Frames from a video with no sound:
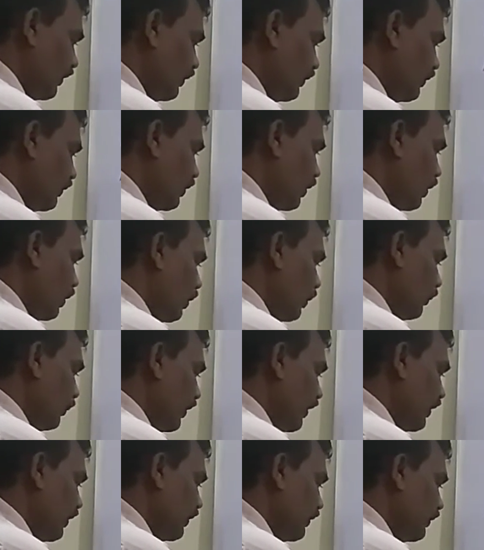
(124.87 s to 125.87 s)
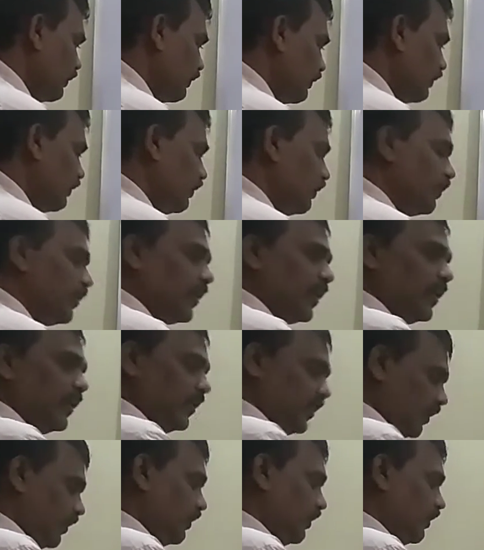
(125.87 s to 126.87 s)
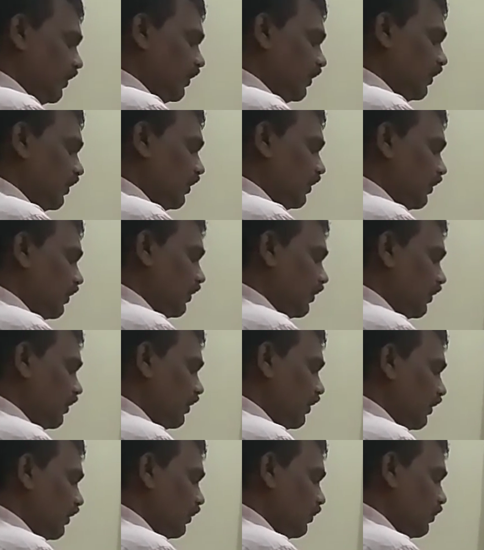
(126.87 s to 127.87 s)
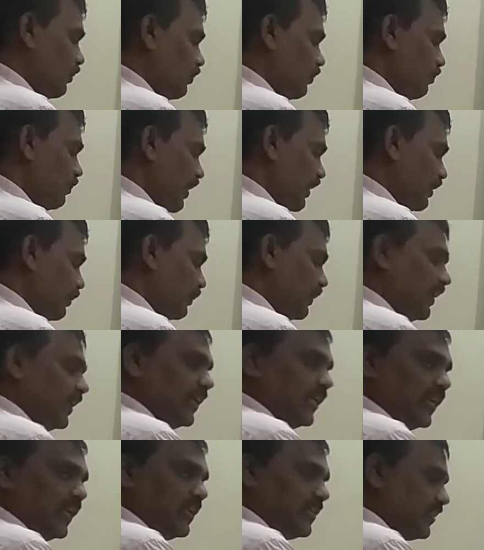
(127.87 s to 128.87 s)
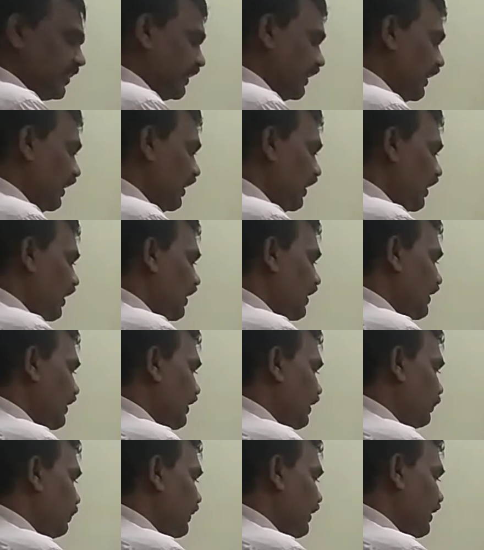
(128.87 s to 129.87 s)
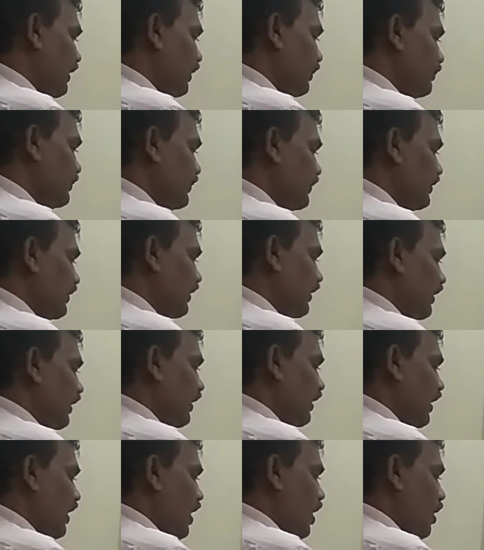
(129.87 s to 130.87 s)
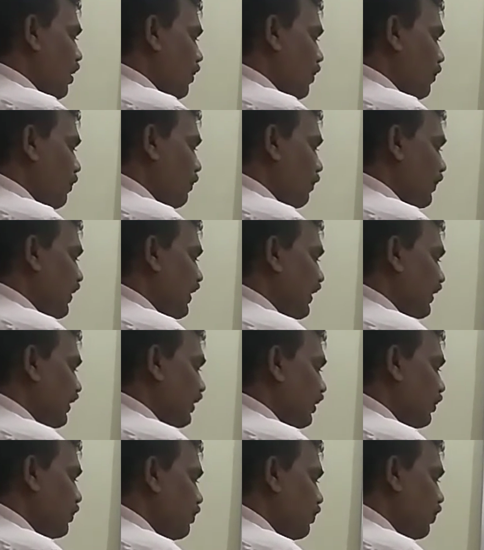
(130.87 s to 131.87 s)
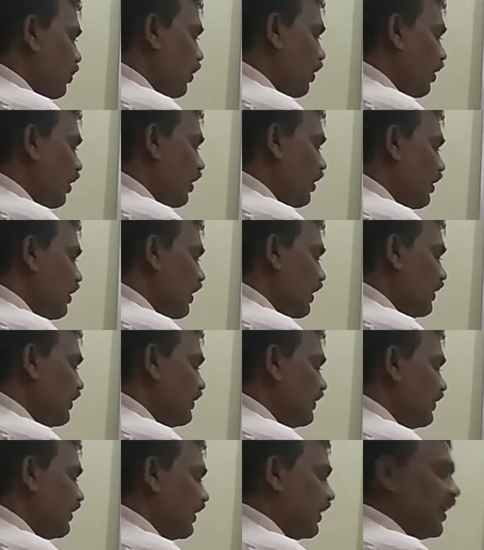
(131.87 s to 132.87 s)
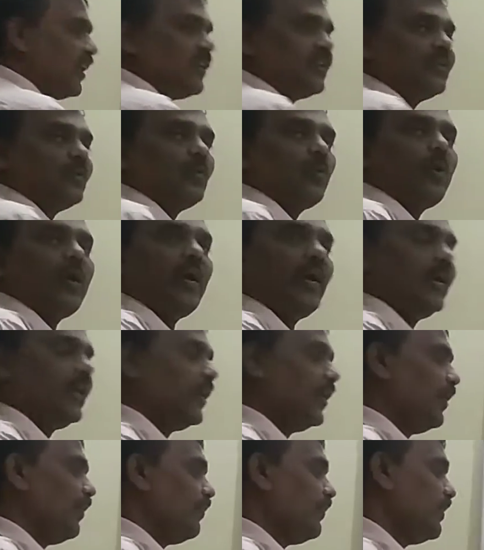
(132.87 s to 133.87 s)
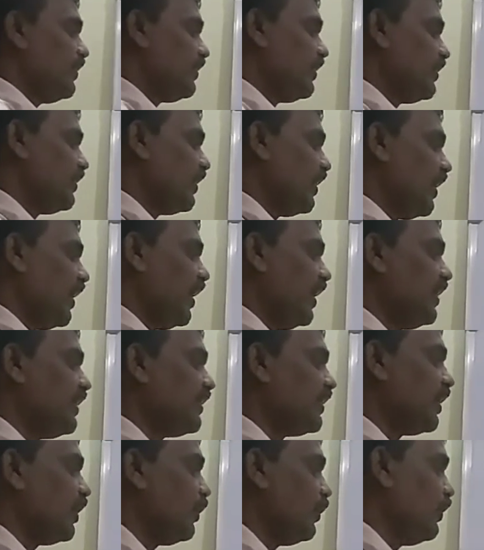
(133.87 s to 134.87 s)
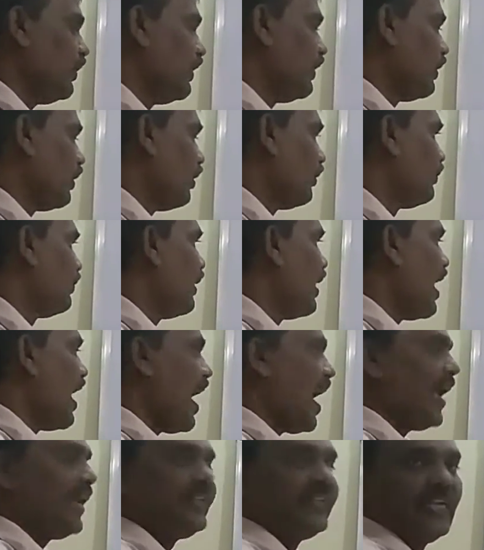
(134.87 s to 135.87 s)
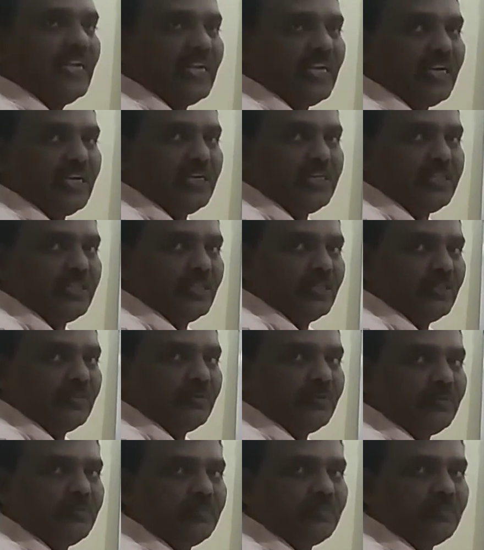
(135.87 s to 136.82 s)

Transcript: So when you do the mathematical scale, it becomes meter per second square. This is a SI unit of acceleration.